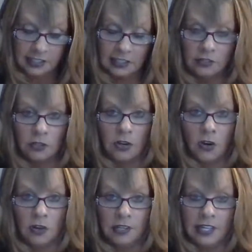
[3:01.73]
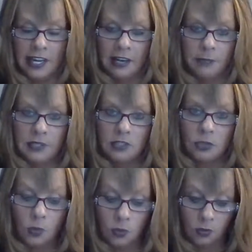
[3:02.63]
it either already happened
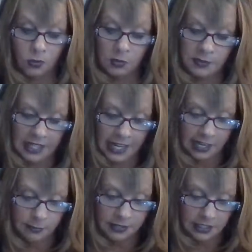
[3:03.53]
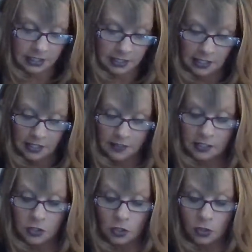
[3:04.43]
or will be happening
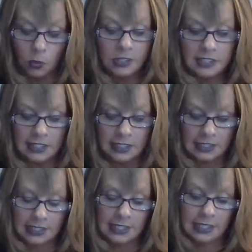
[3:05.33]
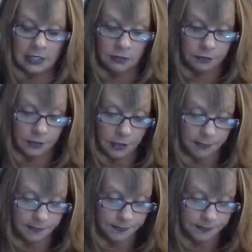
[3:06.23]
that you're going to need to heal from.